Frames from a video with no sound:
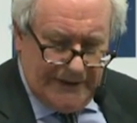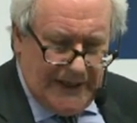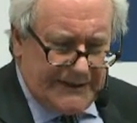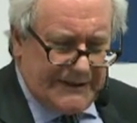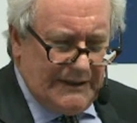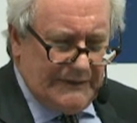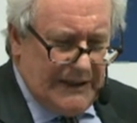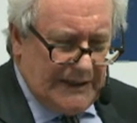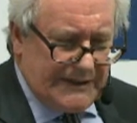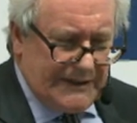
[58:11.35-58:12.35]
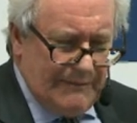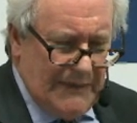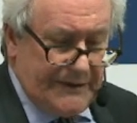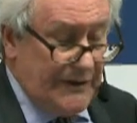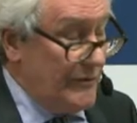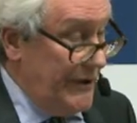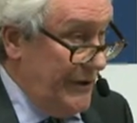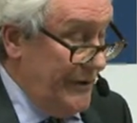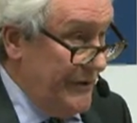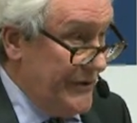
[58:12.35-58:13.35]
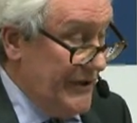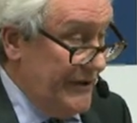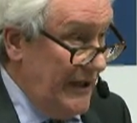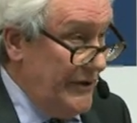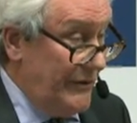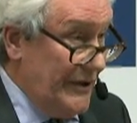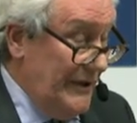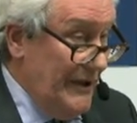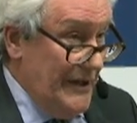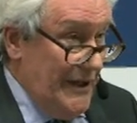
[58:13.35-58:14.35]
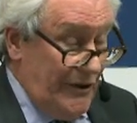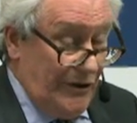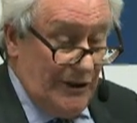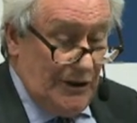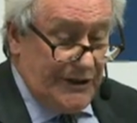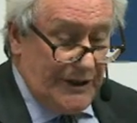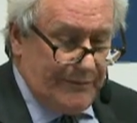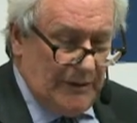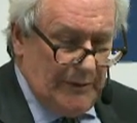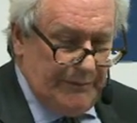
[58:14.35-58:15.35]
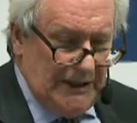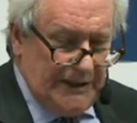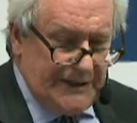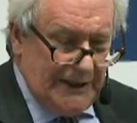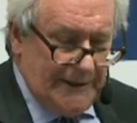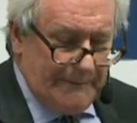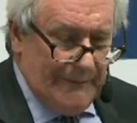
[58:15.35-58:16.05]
That's the method we used. And then you can look at the probability.